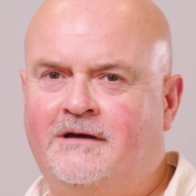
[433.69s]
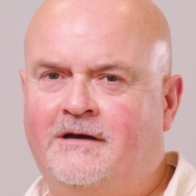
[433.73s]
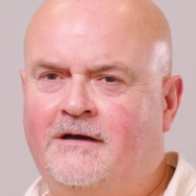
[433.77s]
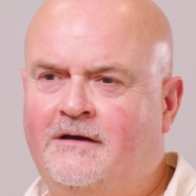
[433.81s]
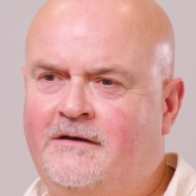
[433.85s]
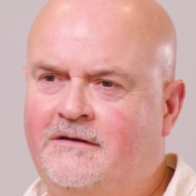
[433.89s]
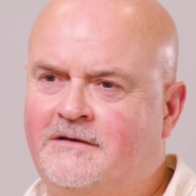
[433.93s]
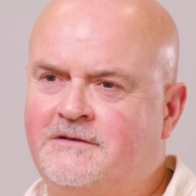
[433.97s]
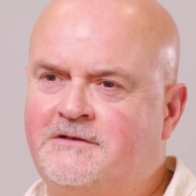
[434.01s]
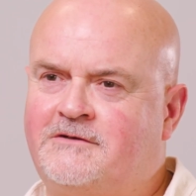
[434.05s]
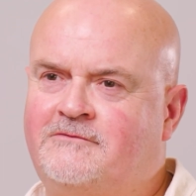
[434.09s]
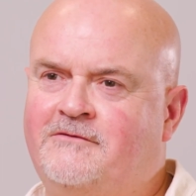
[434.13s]

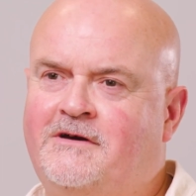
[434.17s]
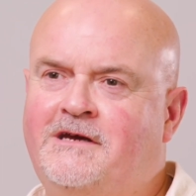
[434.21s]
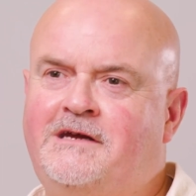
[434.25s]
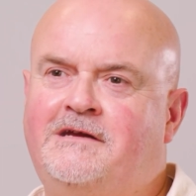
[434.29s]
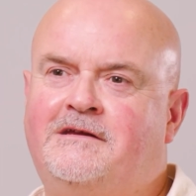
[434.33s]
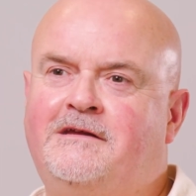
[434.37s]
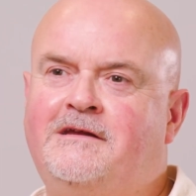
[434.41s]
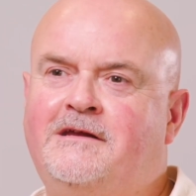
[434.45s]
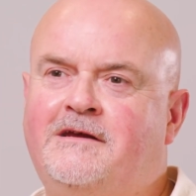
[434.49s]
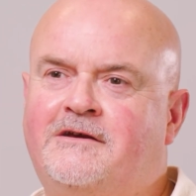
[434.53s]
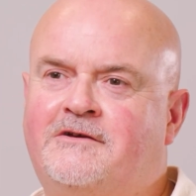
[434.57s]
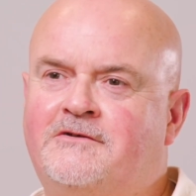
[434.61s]
oh, that's
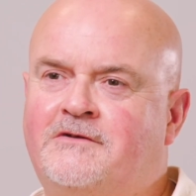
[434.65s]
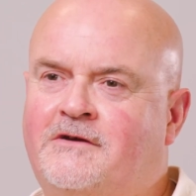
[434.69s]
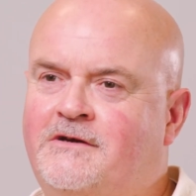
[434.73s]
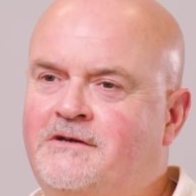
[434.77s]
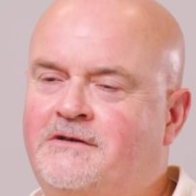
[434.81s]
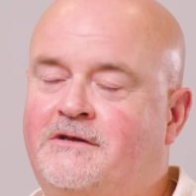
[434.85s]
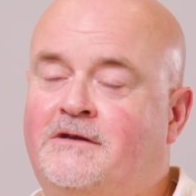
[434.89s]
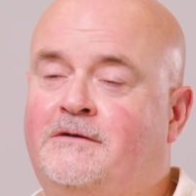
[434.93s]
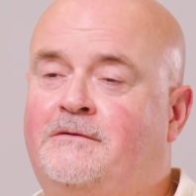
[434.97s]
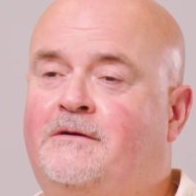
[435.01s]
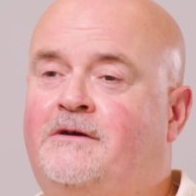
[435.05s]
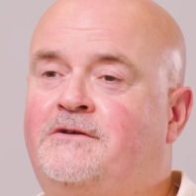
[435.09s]
great, yeah, because I
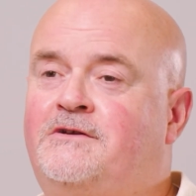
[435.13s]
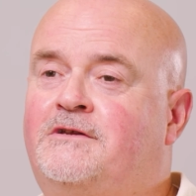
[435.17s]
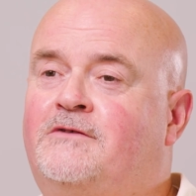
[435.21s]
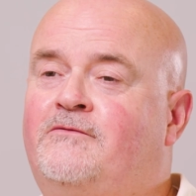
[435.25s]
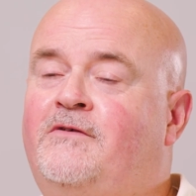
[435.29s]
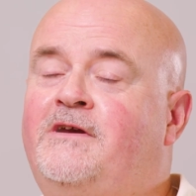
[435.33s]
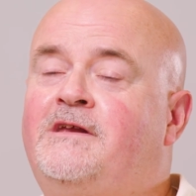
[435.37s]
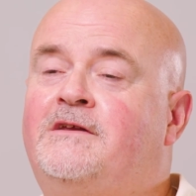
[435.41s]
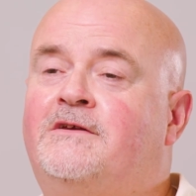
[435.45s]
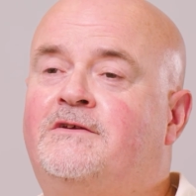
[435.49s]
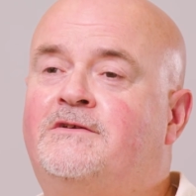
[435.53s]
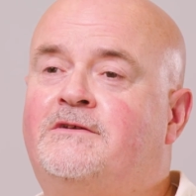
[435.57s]
used to
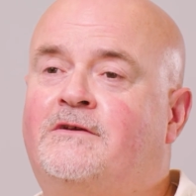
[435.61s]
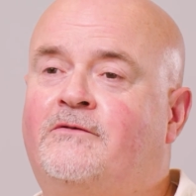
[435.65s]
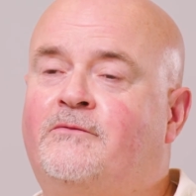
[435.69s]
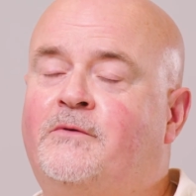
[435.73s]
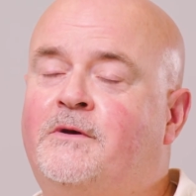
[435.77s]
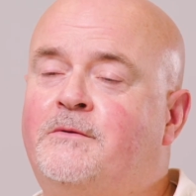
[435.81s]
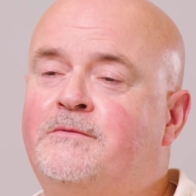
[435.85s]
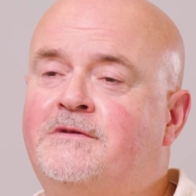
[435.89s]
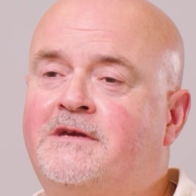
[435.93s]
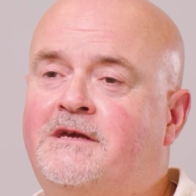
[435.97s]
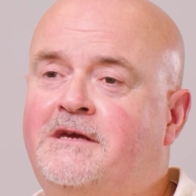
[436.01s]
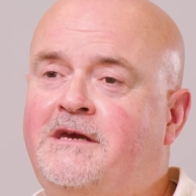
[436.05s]
read his stuff
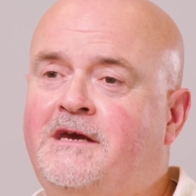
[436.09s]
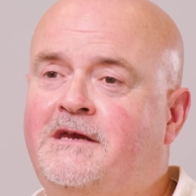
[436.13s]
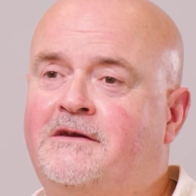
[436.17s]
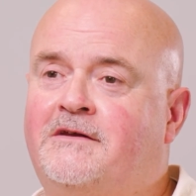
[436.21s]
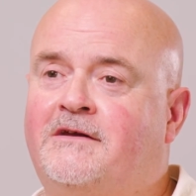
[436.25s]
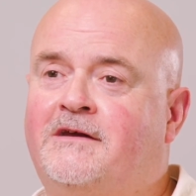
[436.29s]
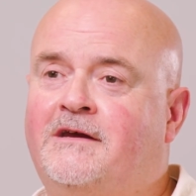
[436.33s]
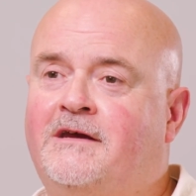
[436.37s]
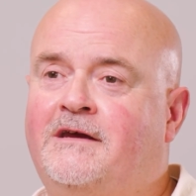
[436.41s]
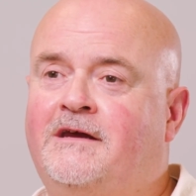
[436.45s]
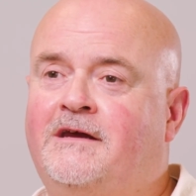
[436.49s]
when I was a kid.